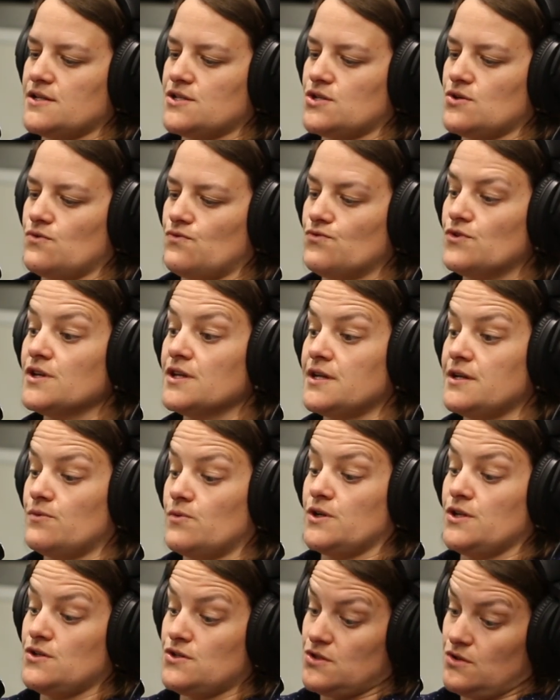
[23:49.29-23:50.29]
So really
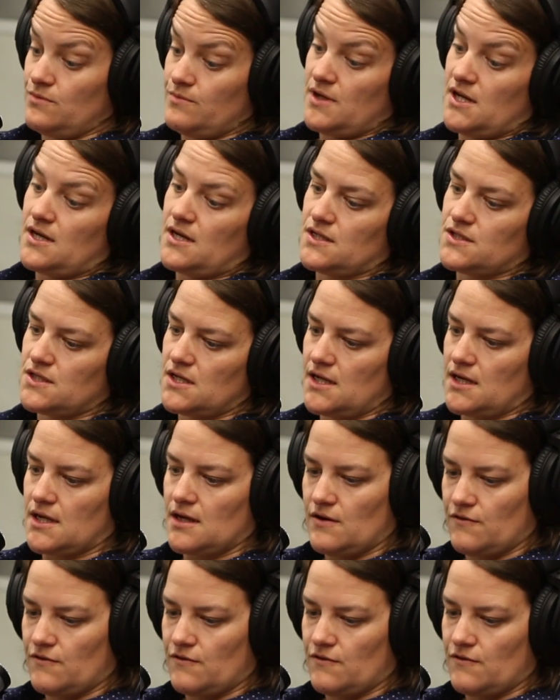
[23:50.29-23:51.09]
when you zoom in, it's like,